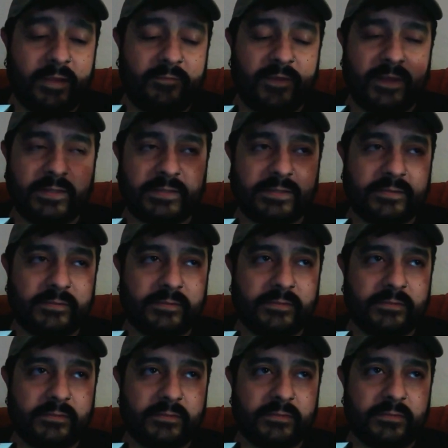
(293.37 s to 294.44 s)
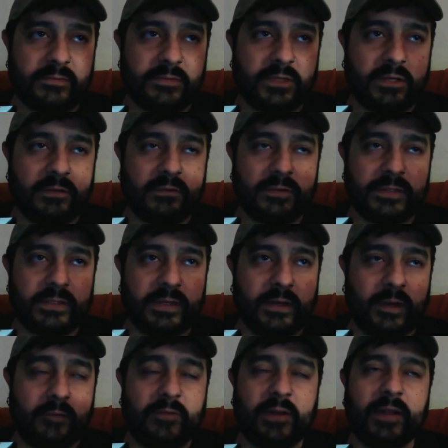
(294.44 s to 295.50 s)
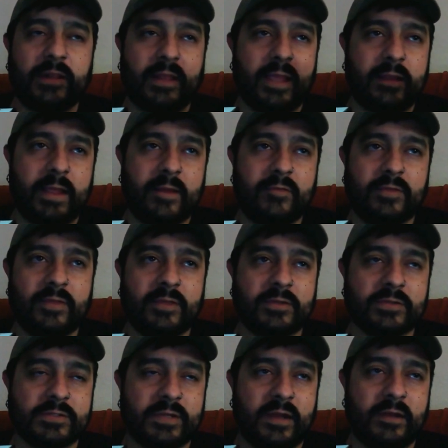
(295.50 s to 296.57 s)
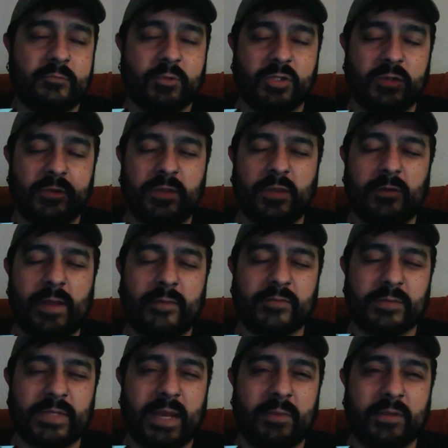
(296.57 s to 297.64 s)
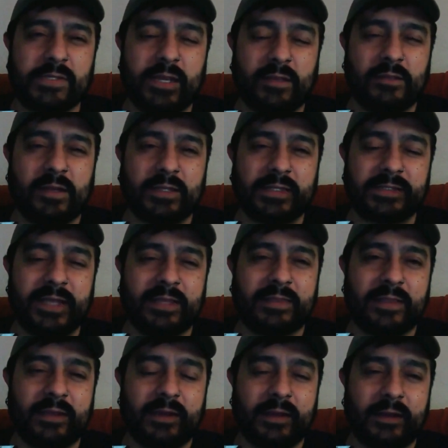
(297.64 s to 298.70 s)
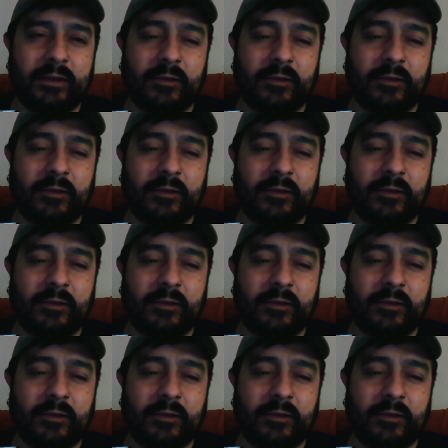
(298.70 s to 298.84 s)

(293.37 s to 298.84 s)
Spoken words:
things don't if you didn't like everything that you saw, do you think you'd have some time to take a look at the site that